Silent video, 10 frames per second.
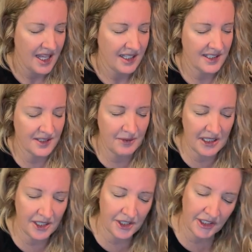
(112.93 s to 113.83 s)
Doesn't mean
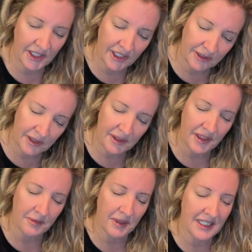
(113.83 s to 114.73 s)
that you're going to agree with
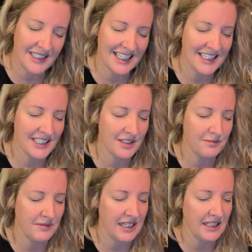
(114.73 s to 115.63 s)
them, but it does
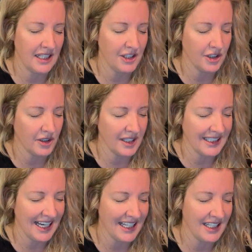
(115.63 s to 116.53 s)
mean that you're going to
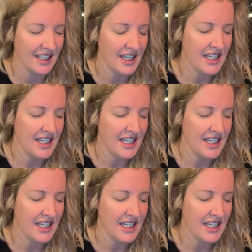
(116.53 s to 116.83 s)
kind of